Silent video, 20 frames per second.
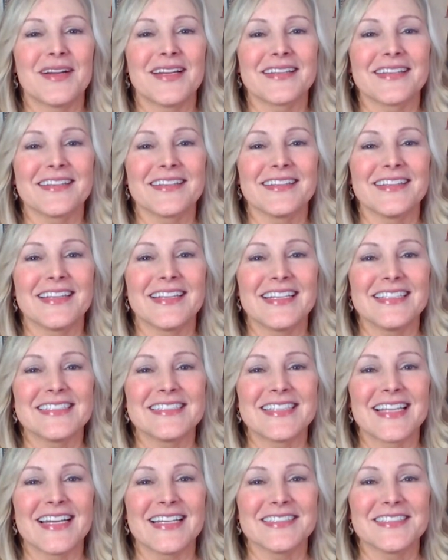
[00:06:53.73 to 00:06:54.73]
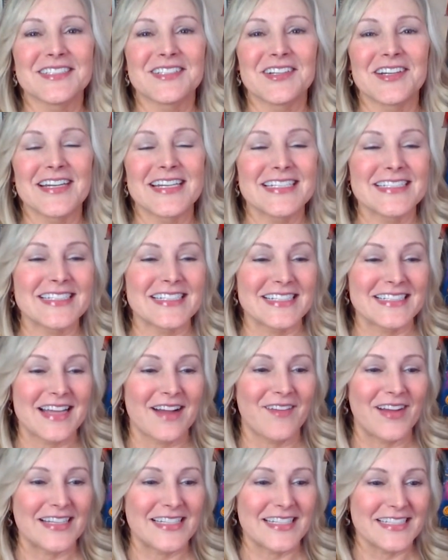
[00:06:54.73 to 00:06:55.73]
my goodness, that's crazy.
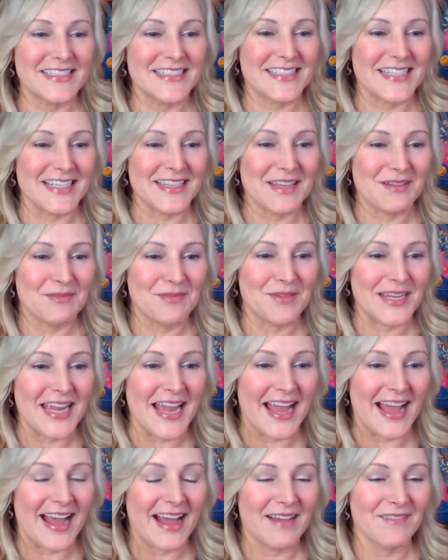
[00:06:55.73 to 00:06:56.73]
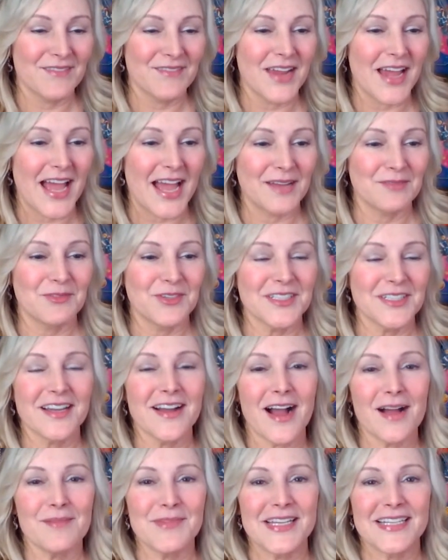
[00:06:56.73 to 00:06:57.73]
Now I did see that we have had one
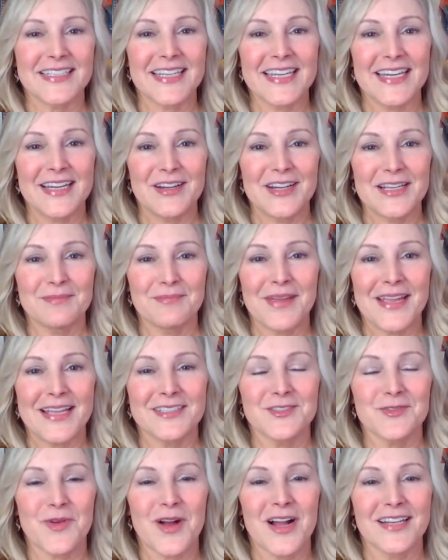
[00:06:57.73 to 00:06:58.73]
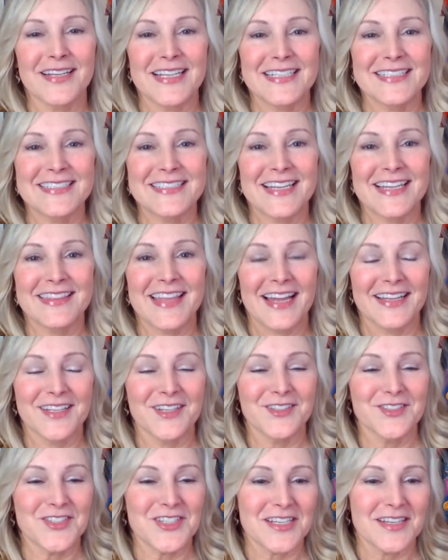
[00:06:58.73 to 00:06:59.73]
comment. Karen Panjwani said that
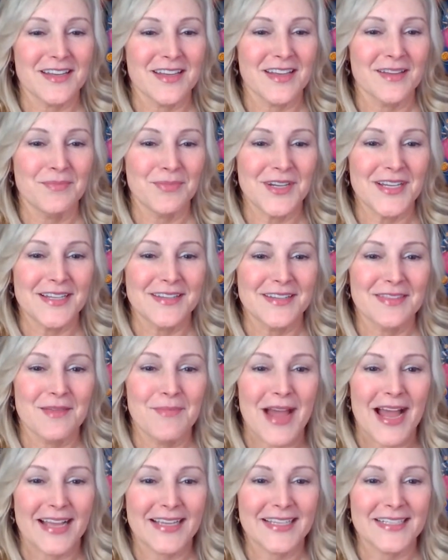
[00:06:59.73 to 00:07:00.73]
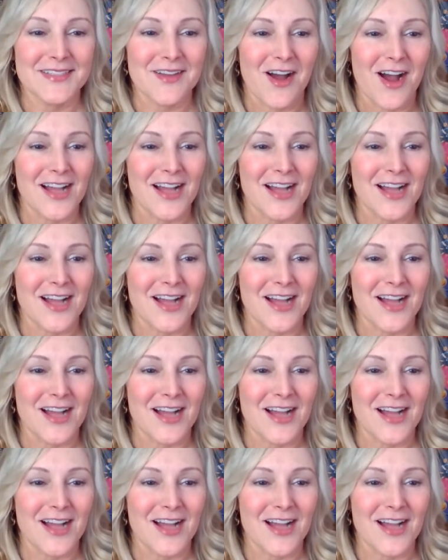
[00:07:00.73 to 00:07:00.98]
Gogeta print in the back is